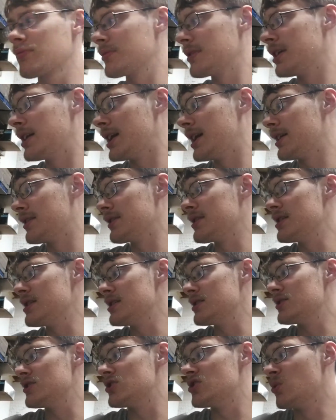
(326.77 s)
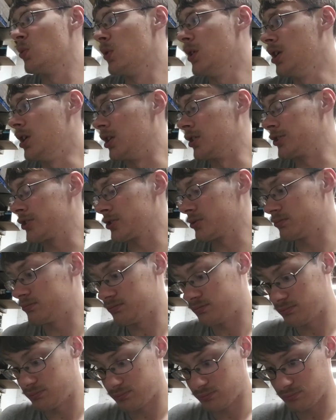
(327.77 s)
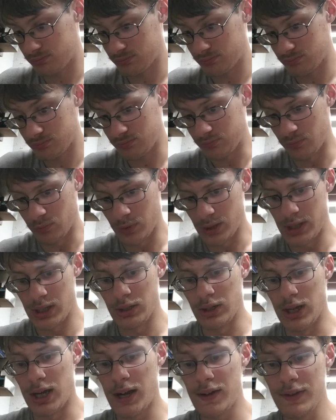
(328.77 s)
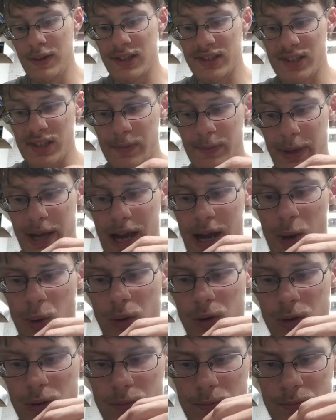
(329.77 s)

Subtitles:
And the Dewalt. Well, obviously power.